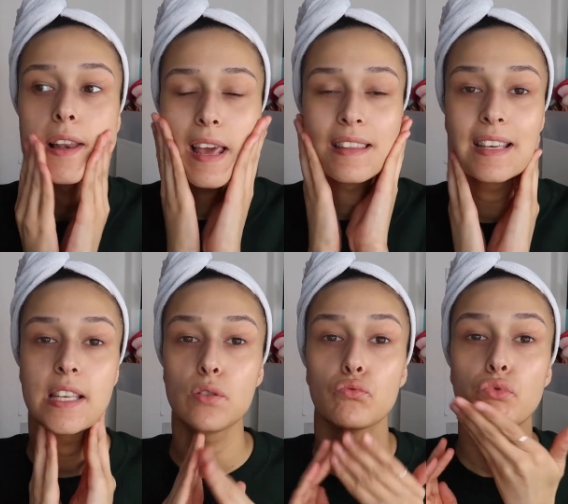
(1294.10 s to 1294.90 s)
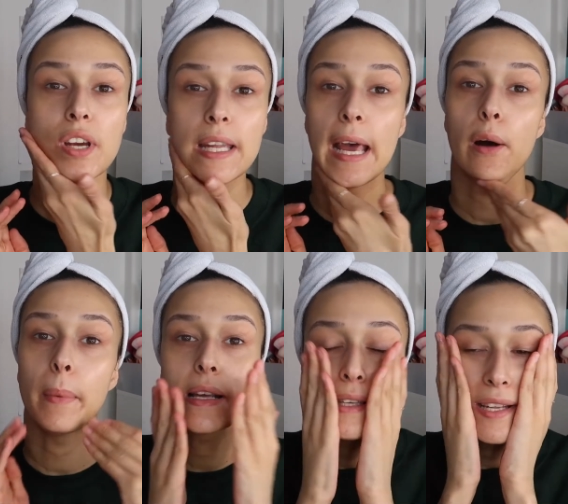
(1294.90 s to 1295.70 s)
like this has really helped
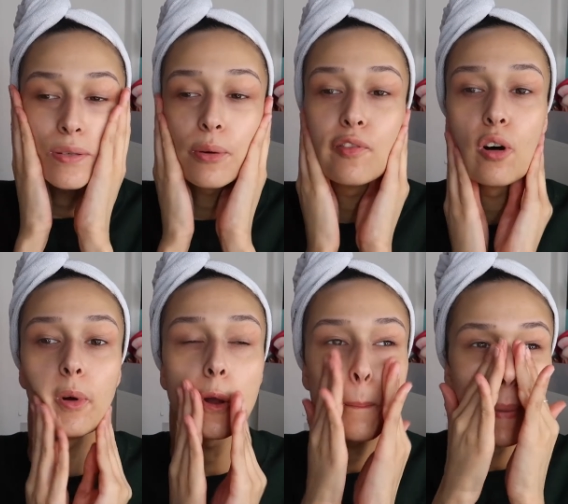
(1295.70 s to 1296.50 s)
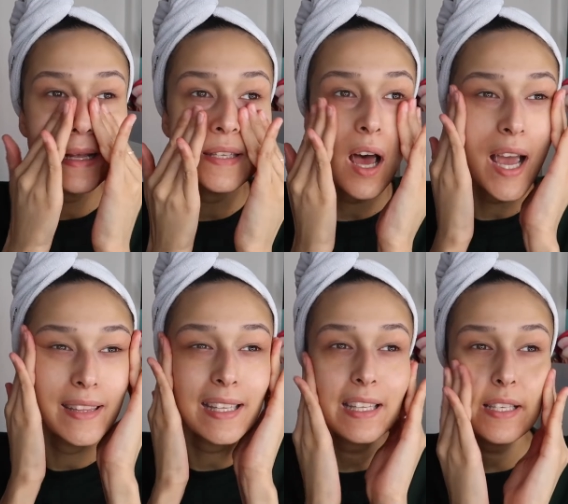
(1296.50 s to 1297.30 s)
my skin to perform a lot better I
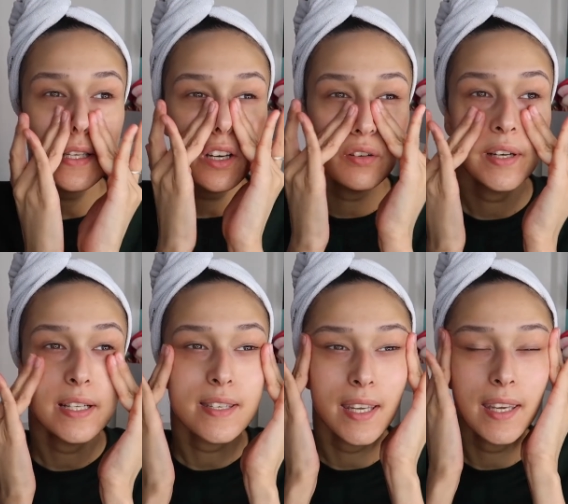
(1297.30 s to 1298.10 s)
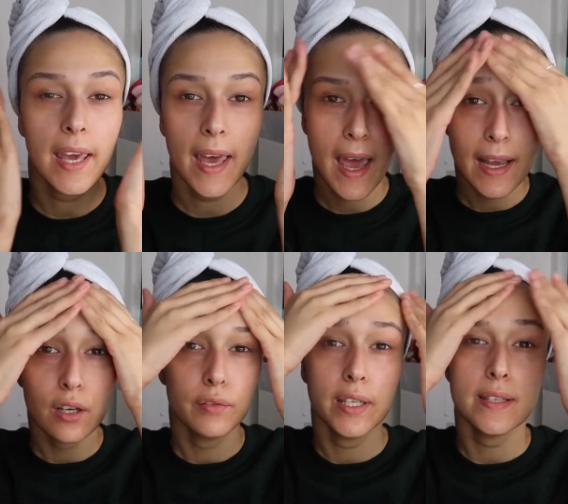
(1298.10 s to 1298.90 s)
think this is Korean skincare and
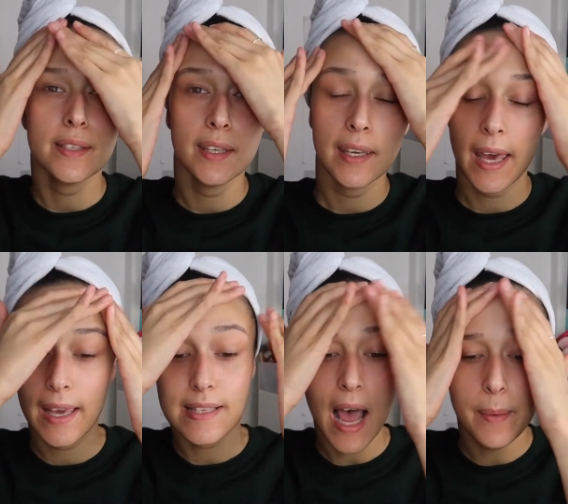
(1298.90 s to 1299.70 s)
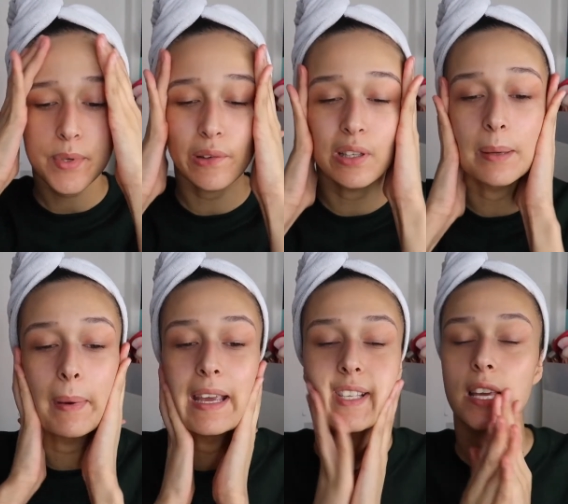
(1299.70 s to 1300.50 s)
Korean skincare is absolutely
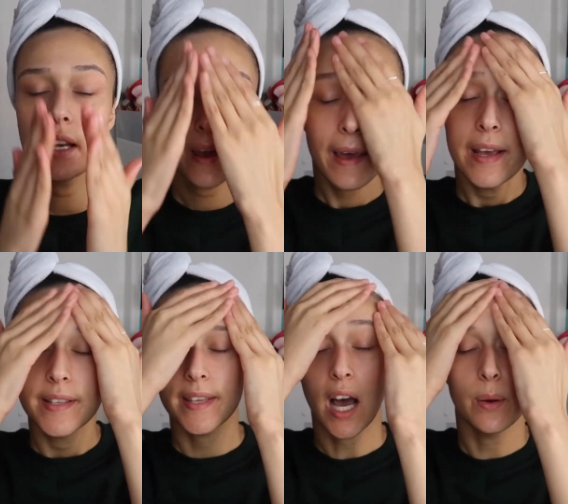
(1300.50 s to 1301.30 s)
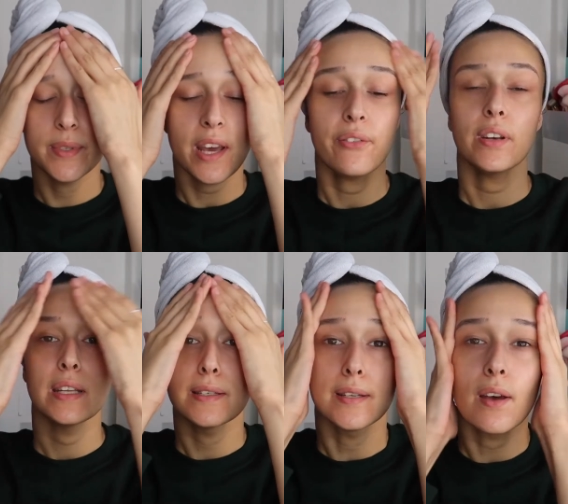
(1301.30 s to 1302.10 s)
amazing so yeah I
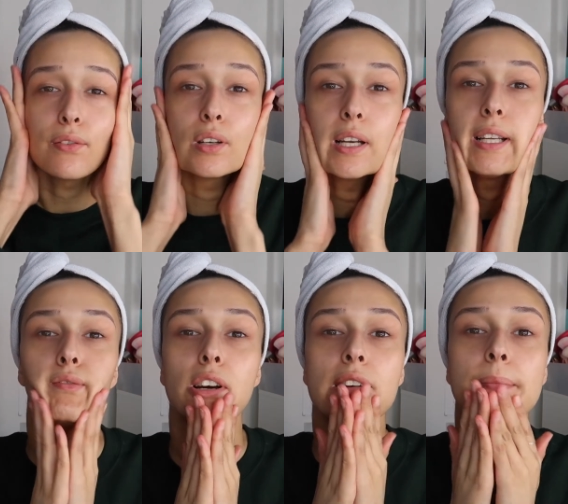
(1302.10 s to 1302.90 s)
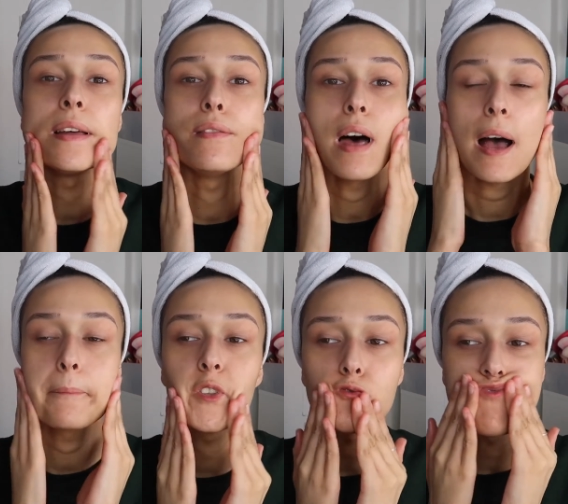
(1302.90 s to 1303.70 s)
definitely definitely recommend that
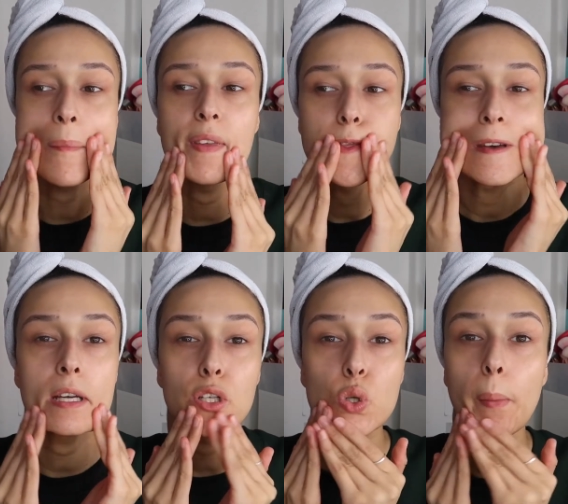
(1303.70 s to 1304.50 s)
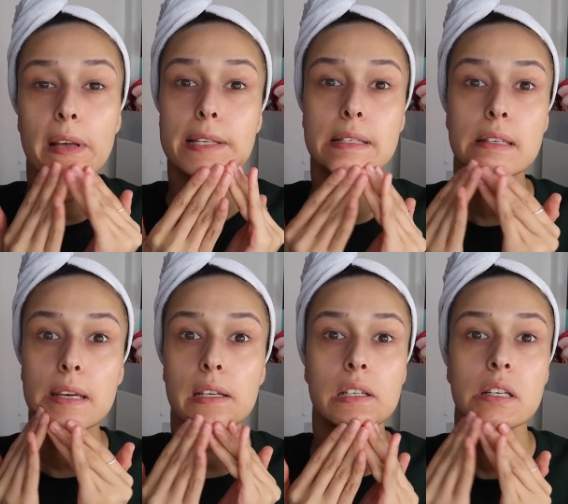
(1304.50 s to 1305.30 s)
I'm just rubbing that into my
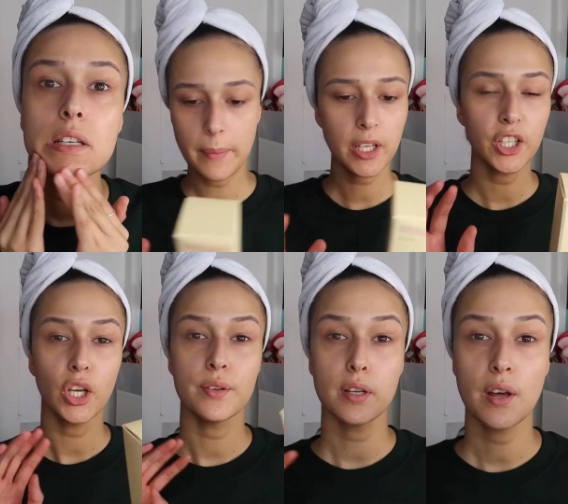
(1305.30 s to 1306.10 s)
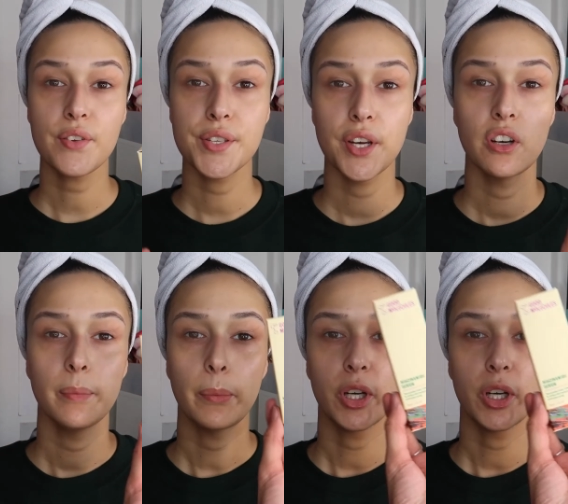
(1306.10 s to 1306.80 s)
skin I'm gonna use another serum I'm